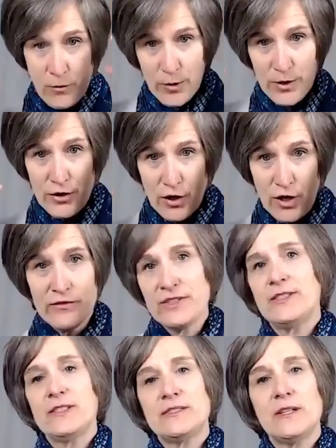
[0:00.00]
for your
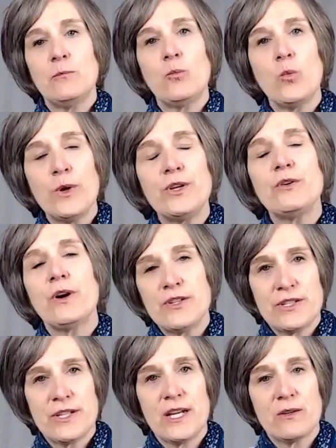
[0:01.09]
nervous system when you
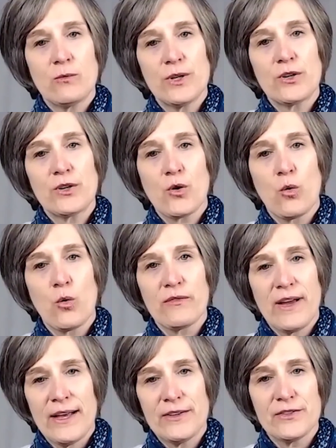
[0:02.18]
understand what your
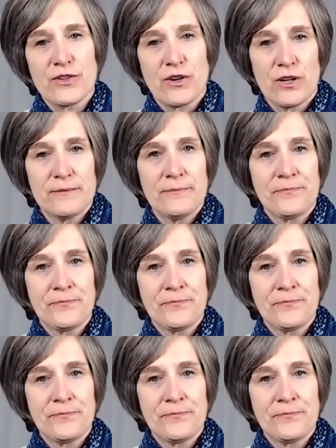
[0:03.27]
core values are.